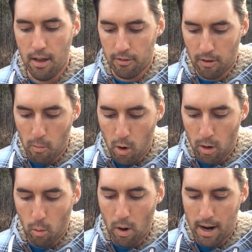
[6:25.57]

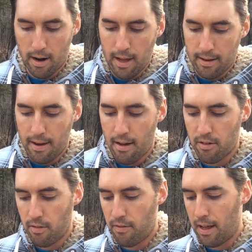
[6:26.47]
Somewhere where
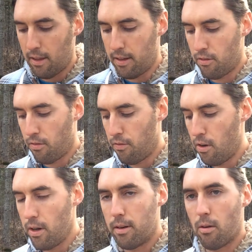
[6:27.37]
never fell his
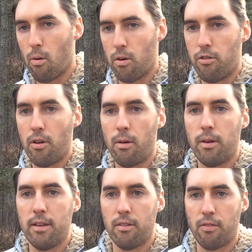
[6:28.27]
foot or
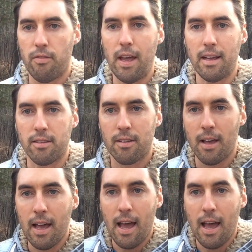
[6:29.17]
shone his face.